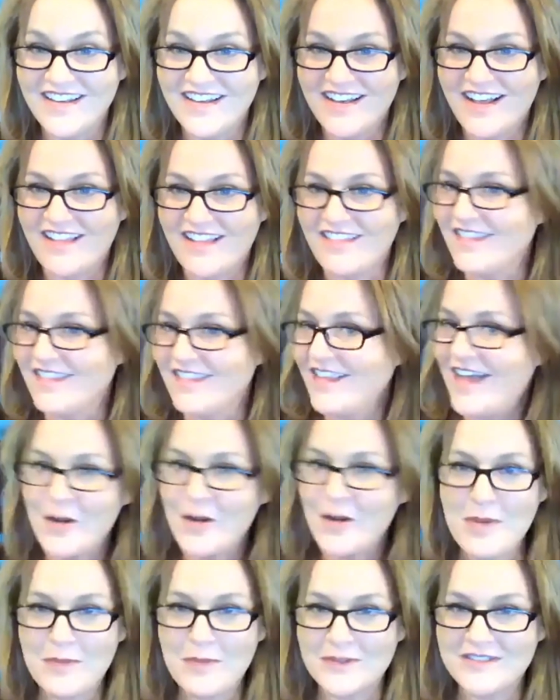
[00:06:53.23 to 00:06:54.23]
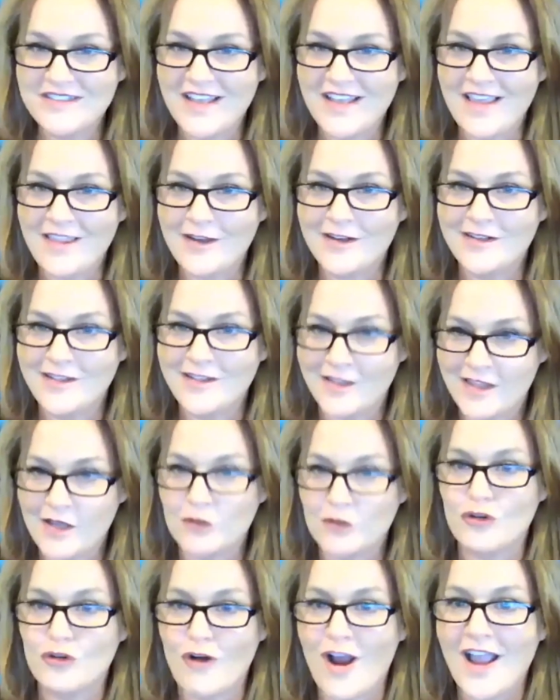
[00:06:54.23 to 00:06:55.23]
A lot of people say they're
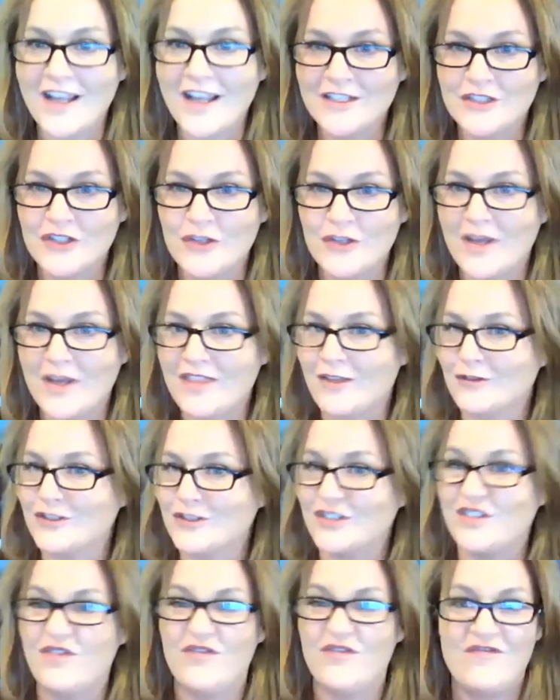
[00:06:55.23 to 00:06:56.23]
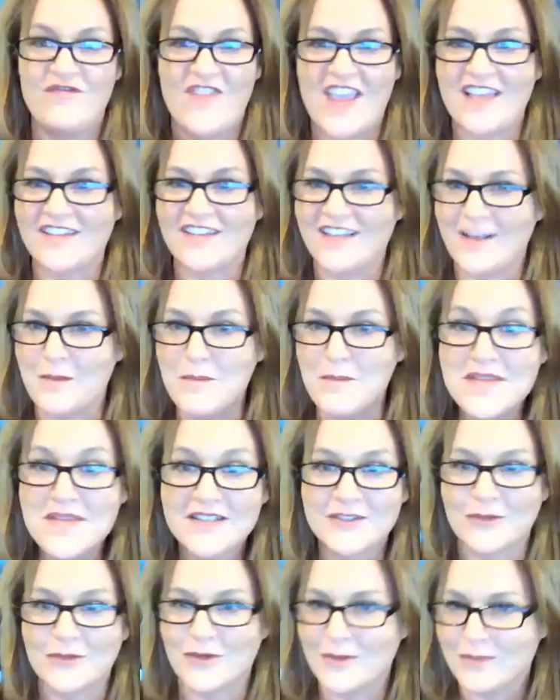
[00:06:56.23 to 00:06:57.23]
trying to do it and they're just failing
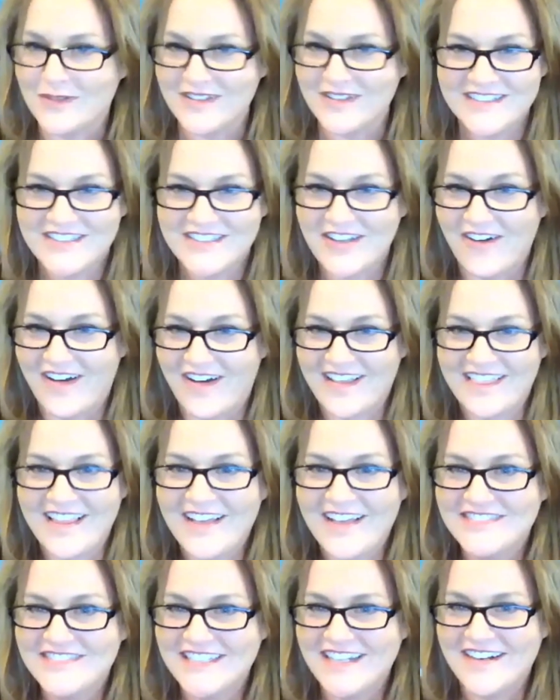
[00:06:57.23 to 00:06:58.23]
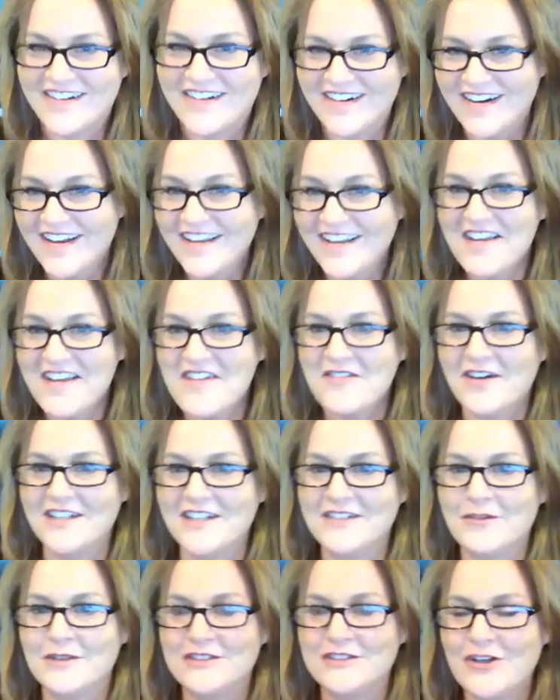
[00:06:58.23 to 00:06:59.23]
miserably. So I'd love to hear
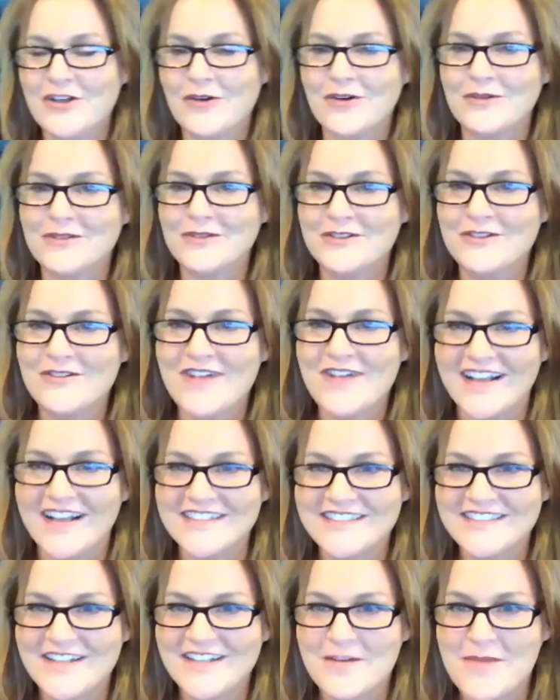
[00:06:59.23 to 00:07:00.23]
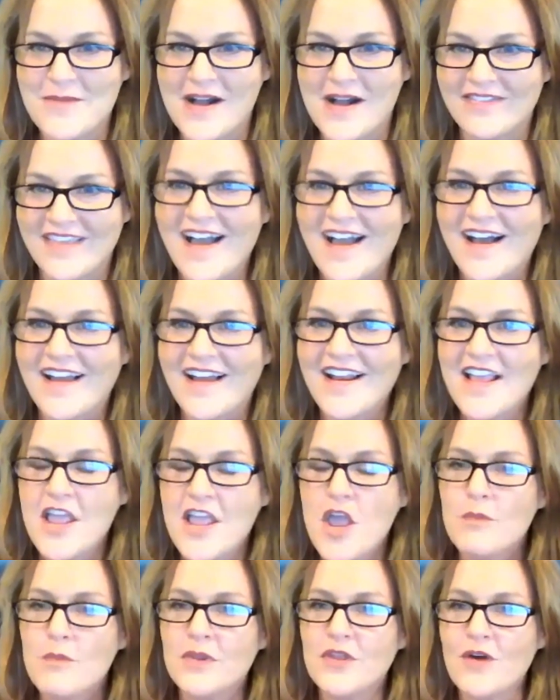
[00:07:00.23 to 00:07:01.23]
what Joe and Arun, you guys see about that. But they're